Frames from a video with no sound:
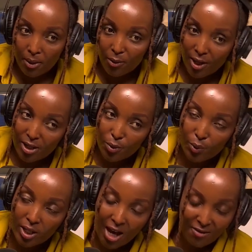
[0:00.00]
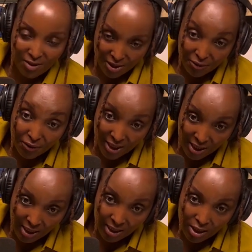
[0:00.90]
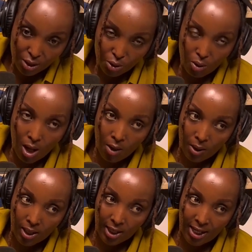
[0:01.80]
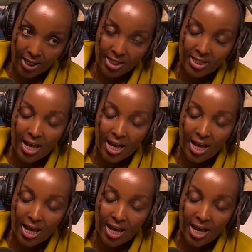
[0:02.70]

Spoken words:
one, we are very friendly to our clients.